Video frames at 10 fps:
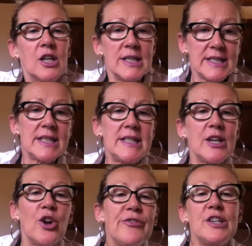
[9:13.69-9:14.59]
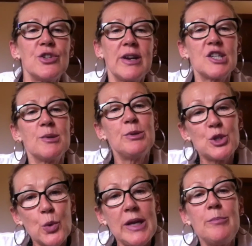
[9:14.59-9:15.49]
consisting of interaction
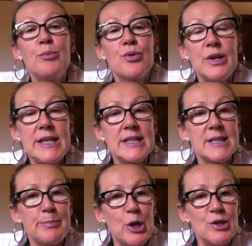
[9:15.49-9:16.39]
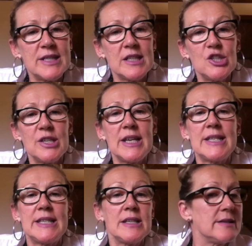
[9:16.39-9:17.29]
between predisposing
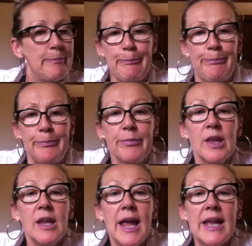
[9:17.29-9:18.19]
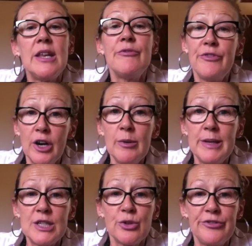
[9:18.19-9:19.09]
genetics and
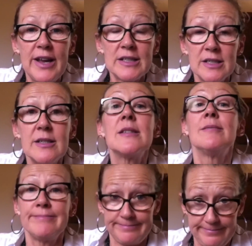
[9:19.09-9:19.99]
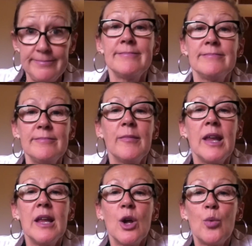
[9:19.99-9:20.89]
environmental factors,
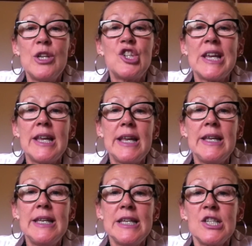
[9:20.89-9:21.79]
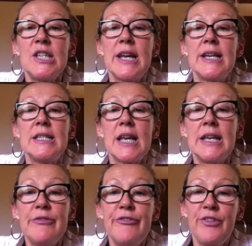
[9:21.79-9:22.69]
which initiate
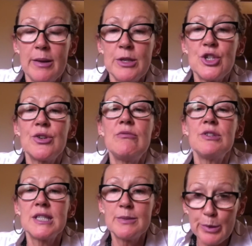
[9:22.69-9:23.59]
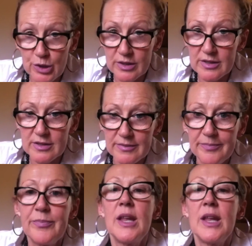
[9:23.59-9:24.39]
an inflammatory response,